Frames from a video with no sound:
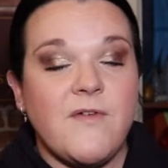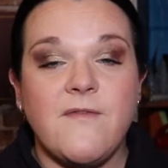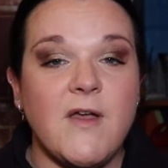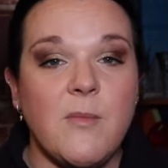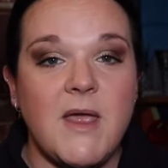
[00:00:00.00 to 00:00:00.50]
for
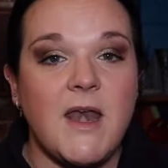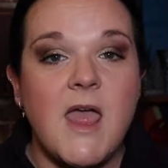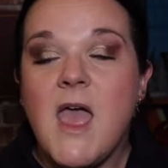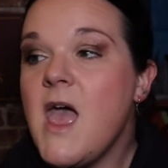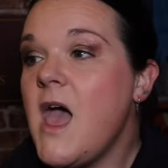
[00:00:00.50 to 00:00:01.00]
filming,
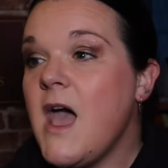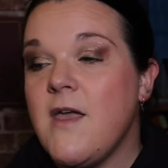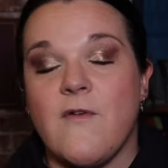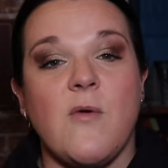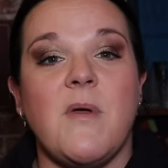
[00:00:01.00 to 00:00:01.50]
I
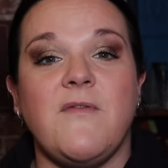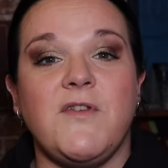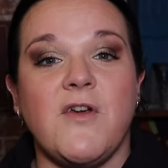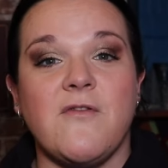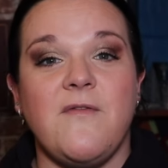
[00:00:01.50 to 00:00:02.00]
have got my
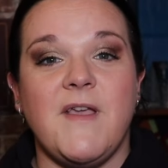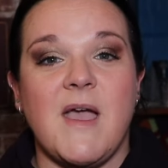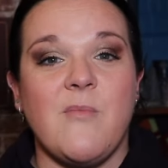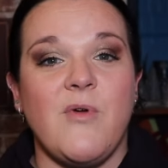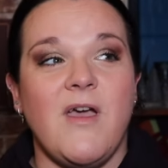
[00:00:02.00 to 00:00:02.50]
photography
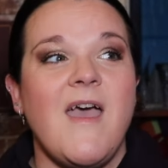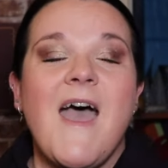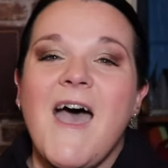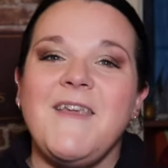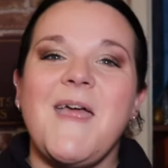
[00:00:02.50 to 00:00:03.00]
camera,
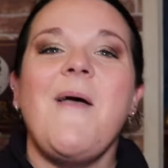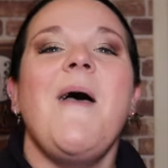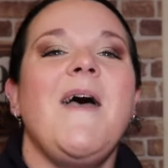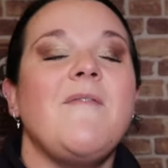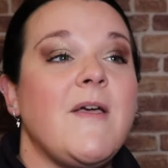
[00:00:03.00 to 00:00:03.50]
I now
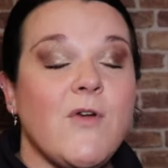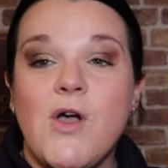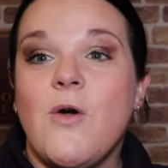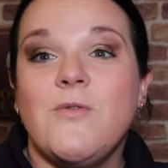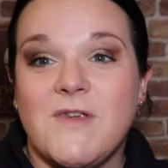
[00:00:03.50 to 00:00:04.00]
have, I've
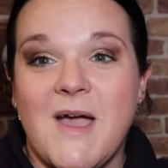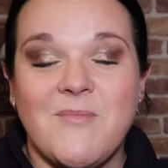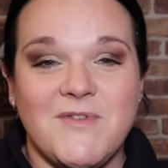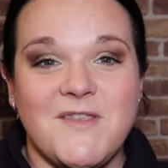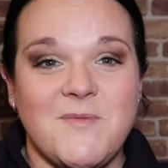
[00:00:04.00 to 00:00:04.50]
got old
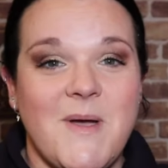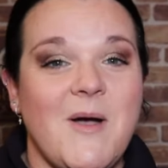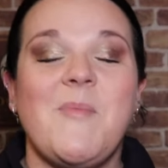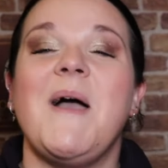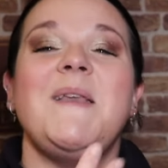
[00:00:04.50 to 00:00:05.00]
cameras as
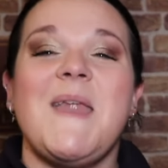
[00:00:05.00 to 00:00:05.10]
well, but I